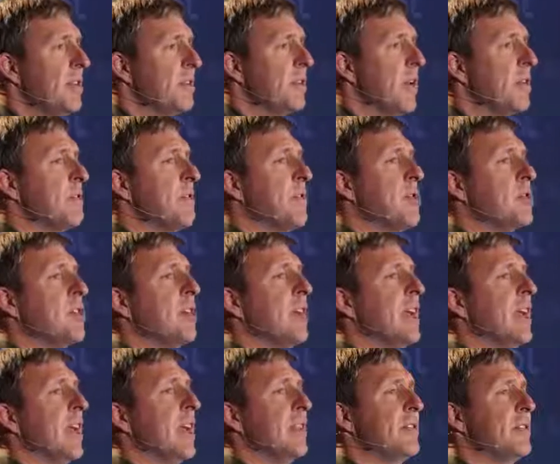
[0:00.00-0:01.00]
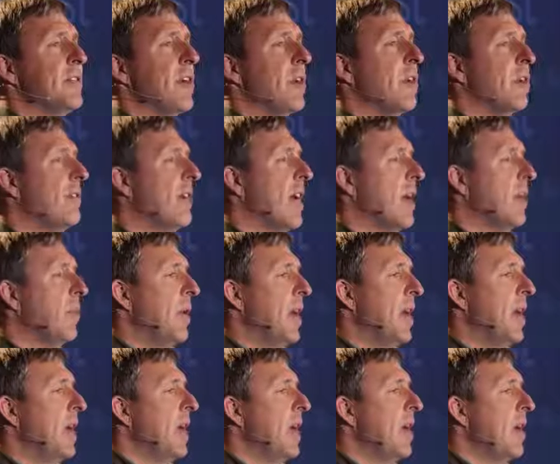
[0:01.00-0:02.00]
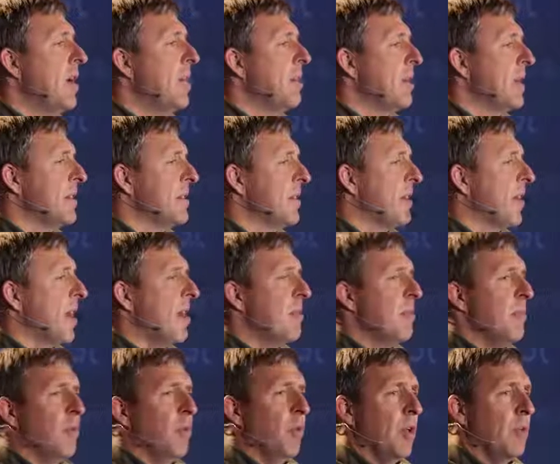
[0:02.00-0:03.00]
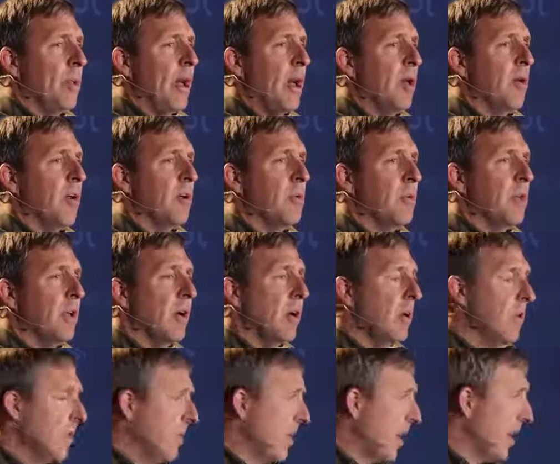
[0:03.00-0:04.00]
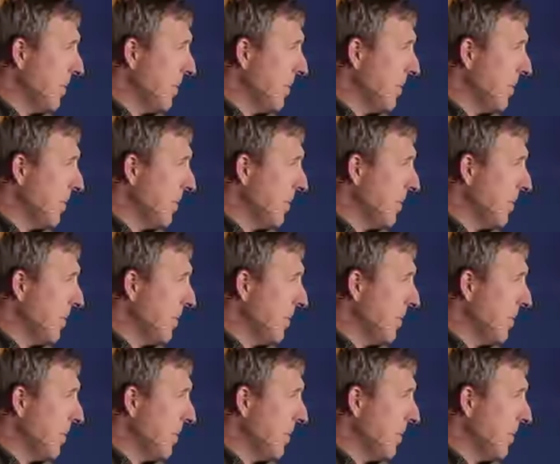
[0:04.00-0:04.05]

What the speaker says: So I was pushing against all of that weight, but I said, all right, willpower, here we go.